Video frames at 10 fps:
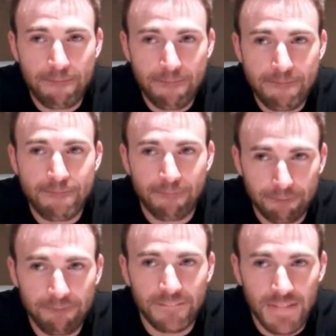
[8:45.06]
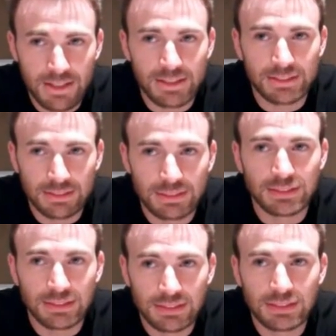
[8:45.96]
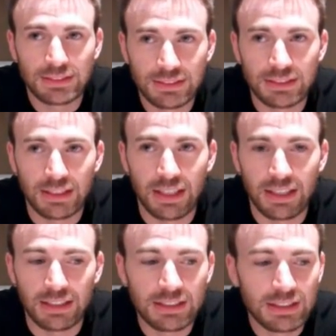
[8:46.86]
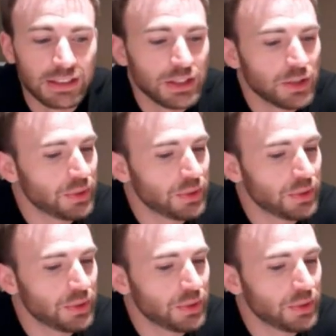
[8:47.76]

like, you know, walking away from that experience. Yeah.